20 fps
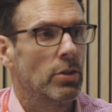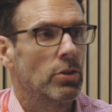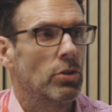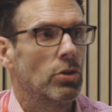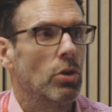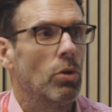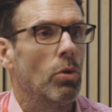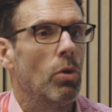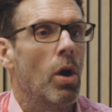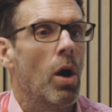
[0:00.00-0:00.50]

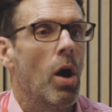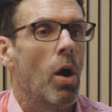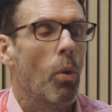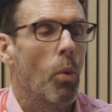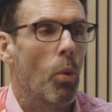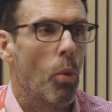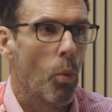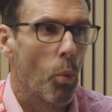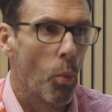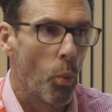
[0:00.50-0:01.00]
So
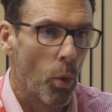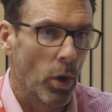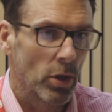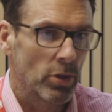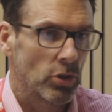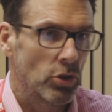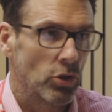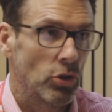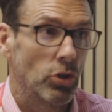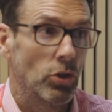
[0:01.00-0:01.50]

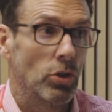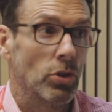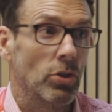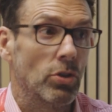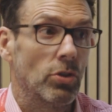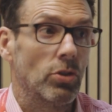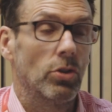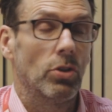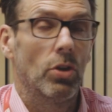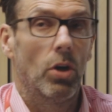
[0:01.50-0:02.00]
what
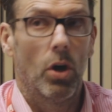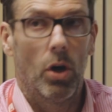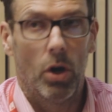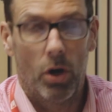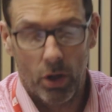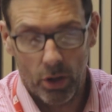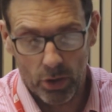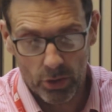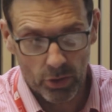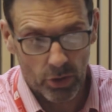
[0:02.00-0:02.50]
students should
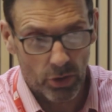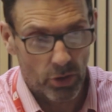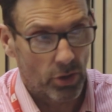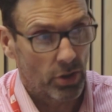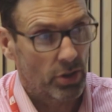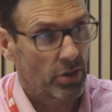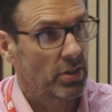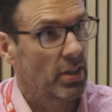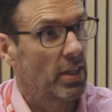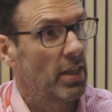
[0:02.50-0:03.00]
all
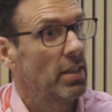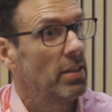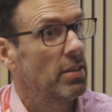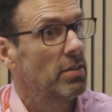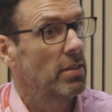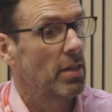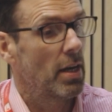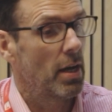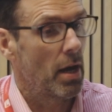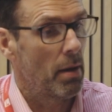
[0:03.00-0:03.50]
use
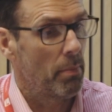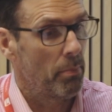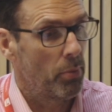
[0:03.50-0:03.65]
is